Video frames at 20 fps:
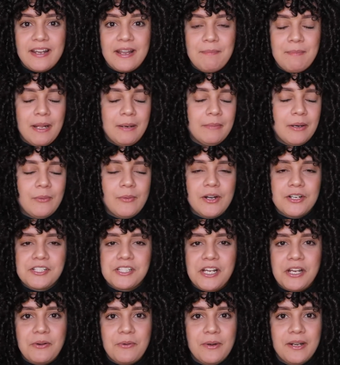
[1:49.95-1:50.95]
it made my wash
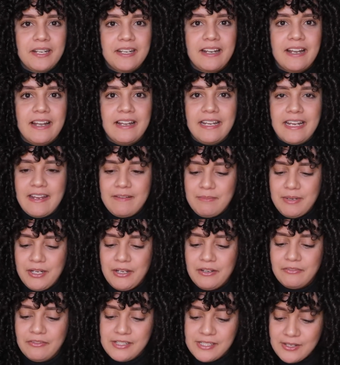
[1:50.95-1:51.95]
day quick and gave me
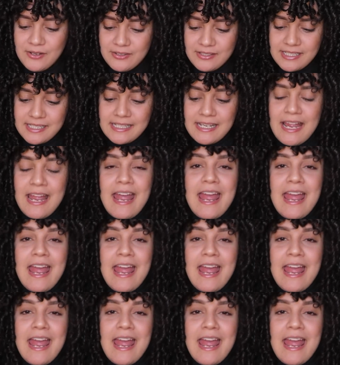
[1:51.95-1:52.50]
good results